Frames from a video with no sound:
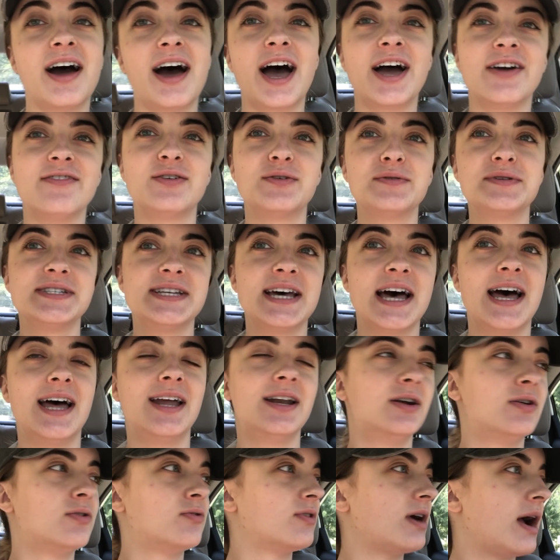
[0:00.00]
iPhone
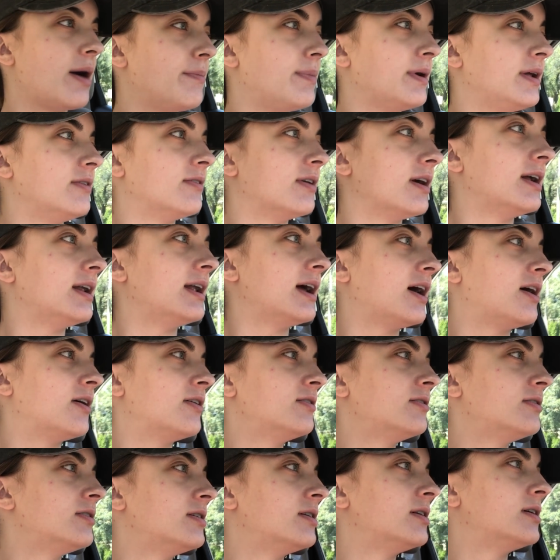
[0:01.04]
10 repping right now.